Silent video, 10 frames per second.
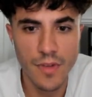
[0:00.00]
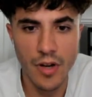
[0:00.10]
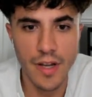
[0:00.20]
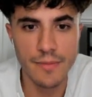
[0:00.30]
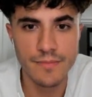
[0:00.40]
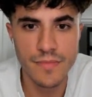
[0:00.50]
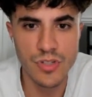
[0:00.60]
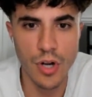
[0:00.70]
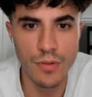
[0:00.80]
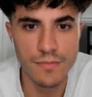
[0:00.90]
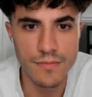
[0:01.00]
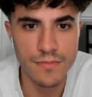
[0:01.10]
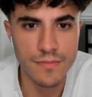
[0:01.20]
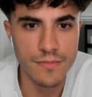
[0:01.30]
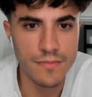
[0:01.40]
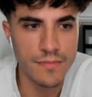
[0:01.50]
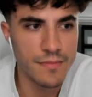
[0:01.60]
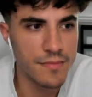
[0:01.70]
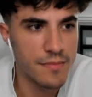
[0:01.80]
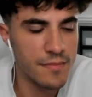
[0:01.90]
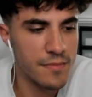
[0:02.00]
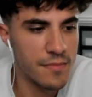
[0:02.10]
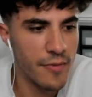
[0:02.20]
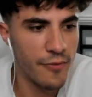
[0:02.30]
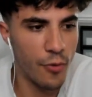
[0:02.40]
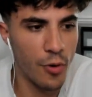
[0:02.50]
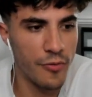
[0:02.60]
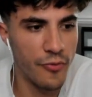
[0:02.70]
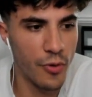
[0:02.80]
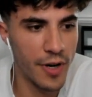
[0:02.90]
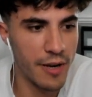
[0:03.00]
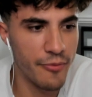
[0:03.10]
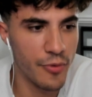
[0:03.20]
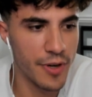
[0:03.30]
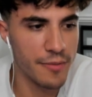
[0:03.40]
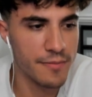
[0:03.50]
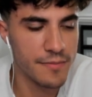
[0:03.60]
Okay, let's go. 4 4 a.m. 4 a.m.